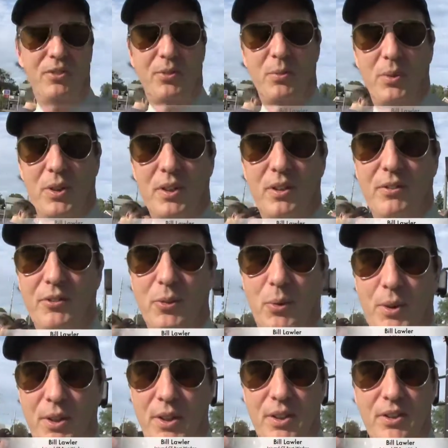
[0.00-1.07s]
Worker of
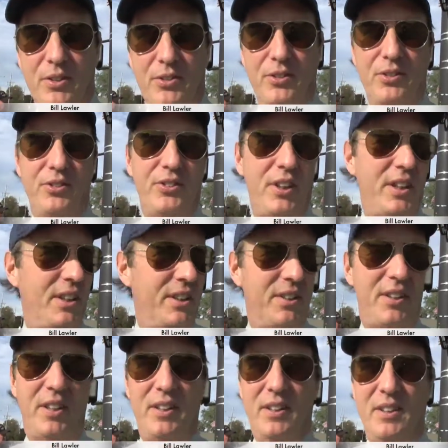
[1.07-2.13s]
20 years in the state of
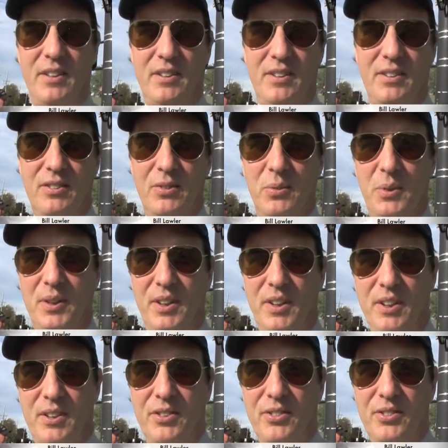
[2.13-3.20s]
Connecticut, and 20
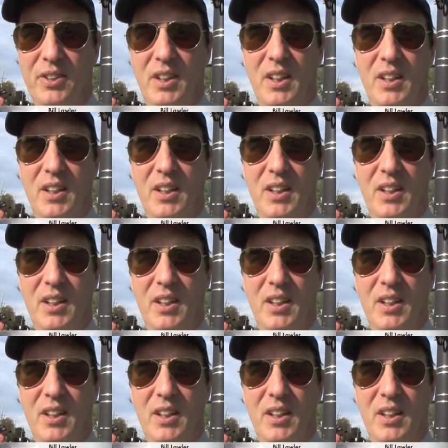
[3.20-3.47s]
years,